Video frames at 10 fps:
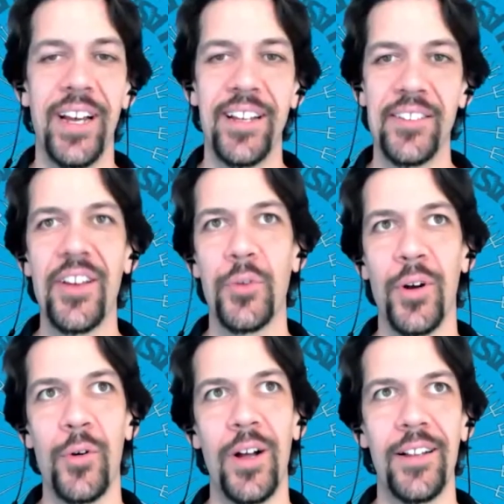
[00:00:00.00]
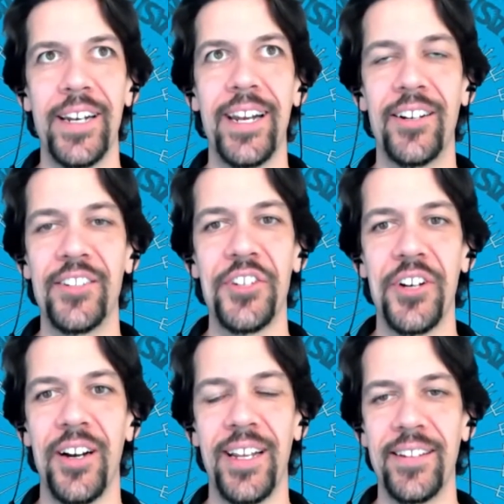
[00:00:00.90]
software quality
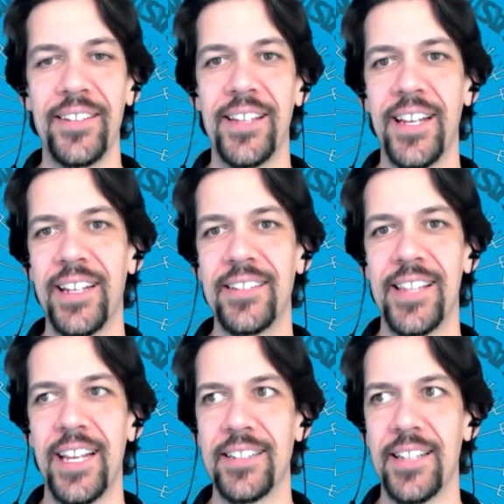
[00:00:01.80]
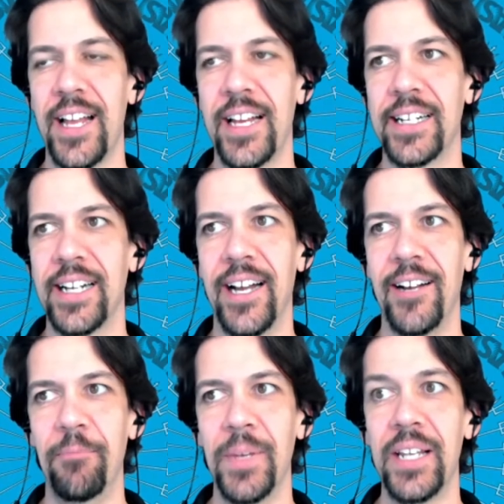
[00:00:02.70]
is things like,
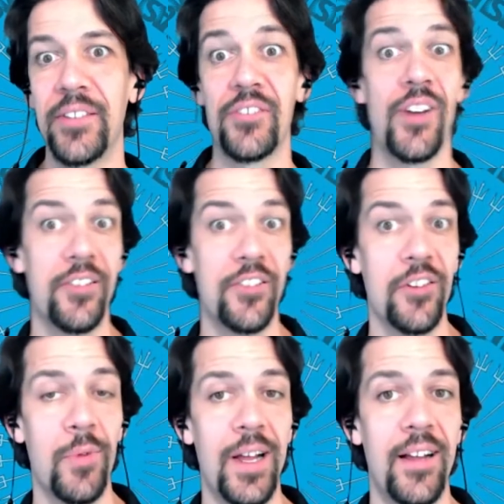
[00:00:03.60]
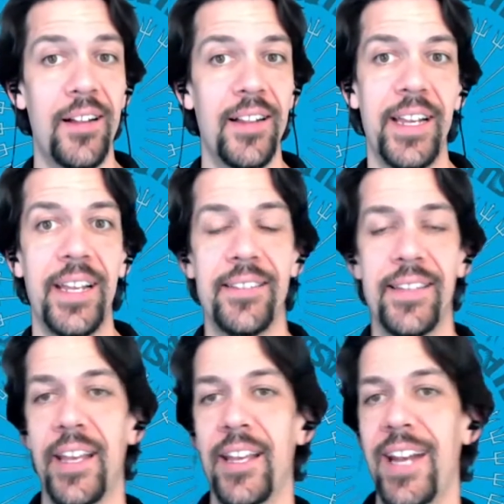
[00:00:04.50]
is it structured well? Is
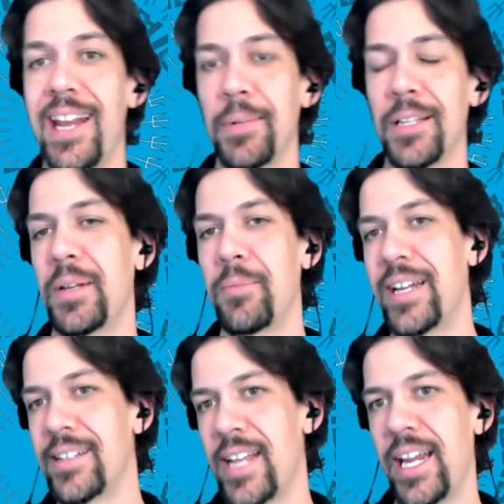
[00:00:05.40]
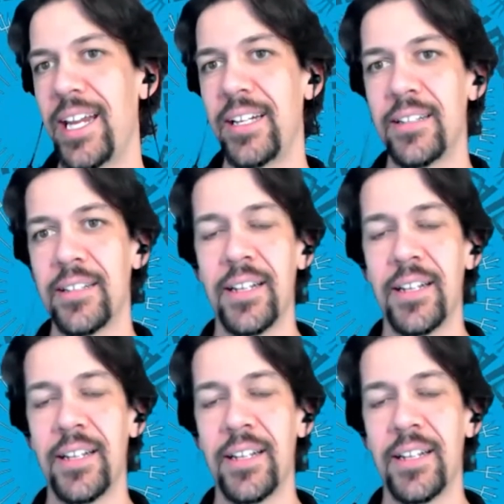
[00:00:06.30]
it able to be maintained?